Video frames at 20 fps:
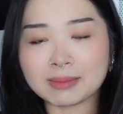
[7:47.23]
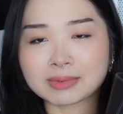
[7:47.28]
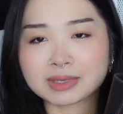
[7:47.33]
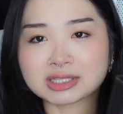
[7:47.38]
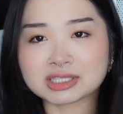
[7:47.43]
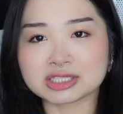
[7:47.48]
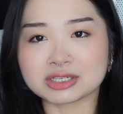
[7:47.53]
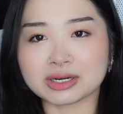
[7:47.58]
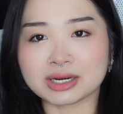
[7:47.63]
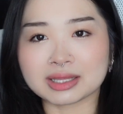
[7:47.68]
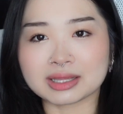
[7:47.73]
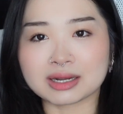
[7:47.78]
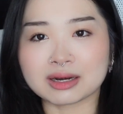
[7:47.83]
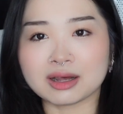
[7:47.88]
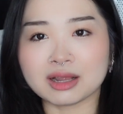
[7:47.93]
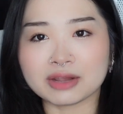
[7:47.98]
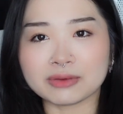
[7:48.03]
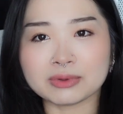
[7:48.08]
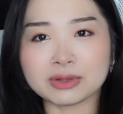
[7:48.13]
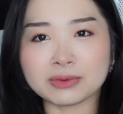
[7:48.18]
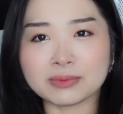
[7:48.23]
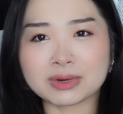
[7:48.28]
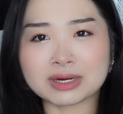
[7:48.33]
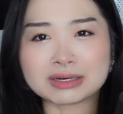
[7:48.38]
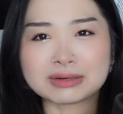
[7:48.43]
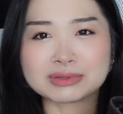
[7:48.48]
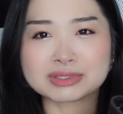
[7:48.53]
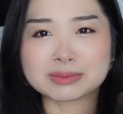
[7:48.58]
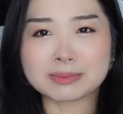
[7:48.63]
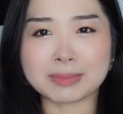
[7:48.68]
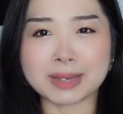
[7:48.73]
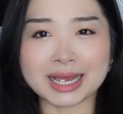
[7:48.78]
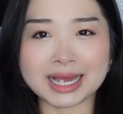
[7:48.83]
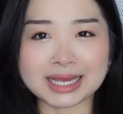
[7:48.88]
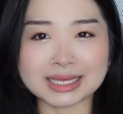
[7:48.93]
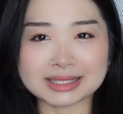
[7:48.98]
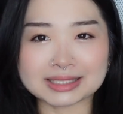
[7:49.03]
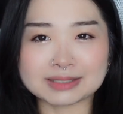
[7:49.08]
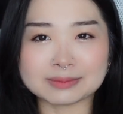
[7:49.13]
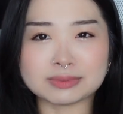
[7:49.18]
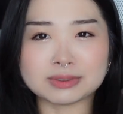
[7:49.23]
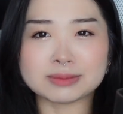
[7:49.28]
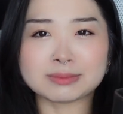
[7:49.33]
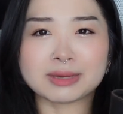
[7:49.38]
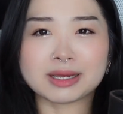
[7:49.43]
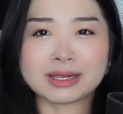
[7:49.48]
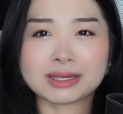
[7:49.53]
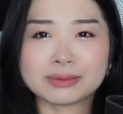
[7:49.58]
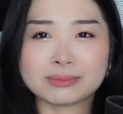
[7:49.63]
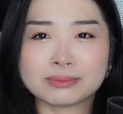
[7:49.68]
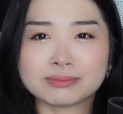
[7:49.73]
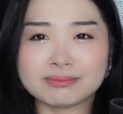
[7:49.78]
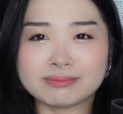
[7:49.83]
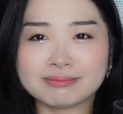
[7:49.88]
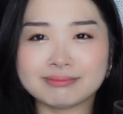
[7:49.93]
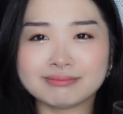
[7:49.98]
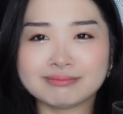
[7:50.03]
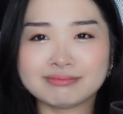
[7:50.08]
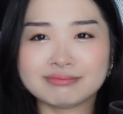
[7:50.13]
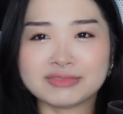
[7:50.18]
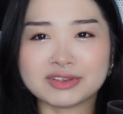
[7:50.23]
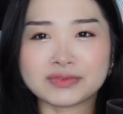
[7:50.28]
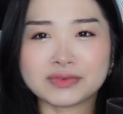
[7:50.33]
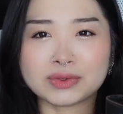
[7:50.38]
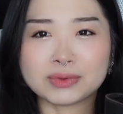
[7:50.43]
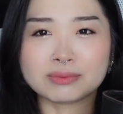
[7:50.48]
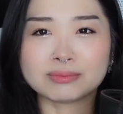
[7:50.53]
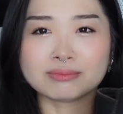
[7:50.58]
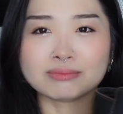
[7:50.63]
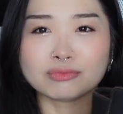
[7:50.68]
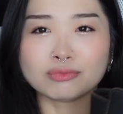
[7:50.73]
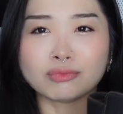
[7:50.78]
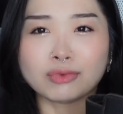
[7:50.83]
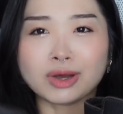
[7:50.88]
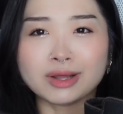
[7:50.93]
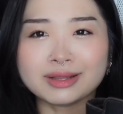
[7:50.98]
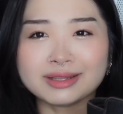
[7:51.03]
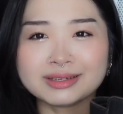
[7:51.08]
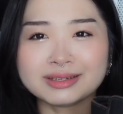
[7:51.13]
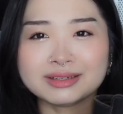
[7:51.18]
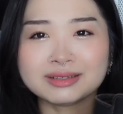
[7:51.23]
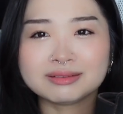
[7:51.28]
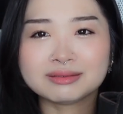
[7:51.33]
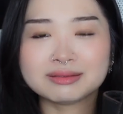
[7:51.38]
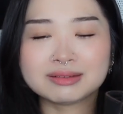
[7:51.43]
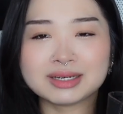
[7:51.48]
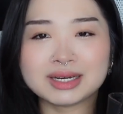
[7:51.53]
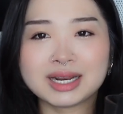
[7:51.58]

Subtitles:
considering that all I really wanted was a bag to put my Vivienne wallet in.